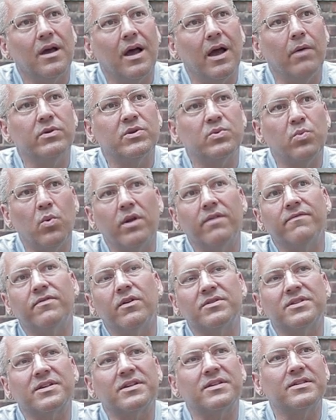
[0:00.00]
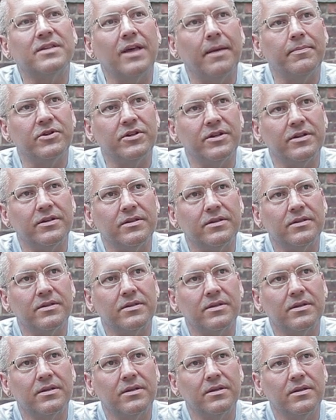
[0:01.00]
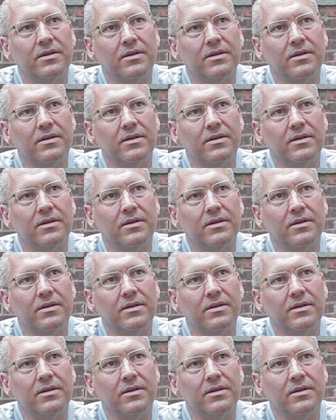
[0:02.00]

I was one of those exceptions.